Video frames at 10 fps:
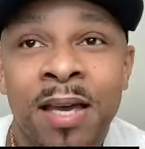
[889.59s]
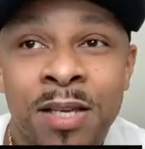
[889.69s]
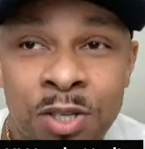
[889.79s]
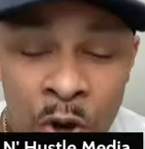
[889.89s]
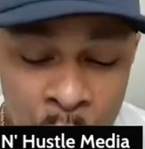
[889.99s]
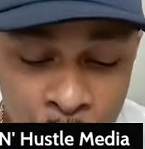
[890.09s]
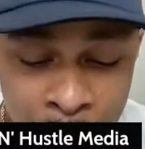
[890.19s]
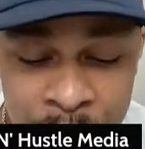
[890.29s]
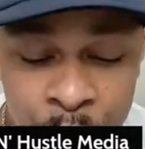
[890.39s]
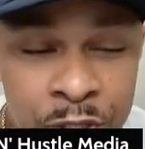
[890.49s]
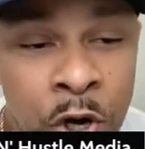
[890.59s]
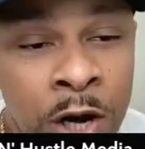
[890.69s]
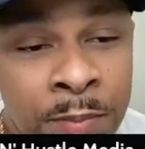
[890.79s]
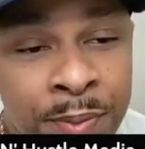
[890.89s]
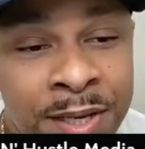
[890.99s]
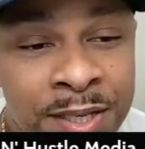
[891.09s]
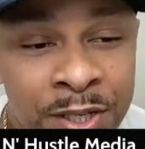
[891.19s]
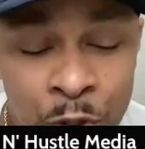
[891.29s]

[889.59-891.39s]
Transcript: So when you start a business,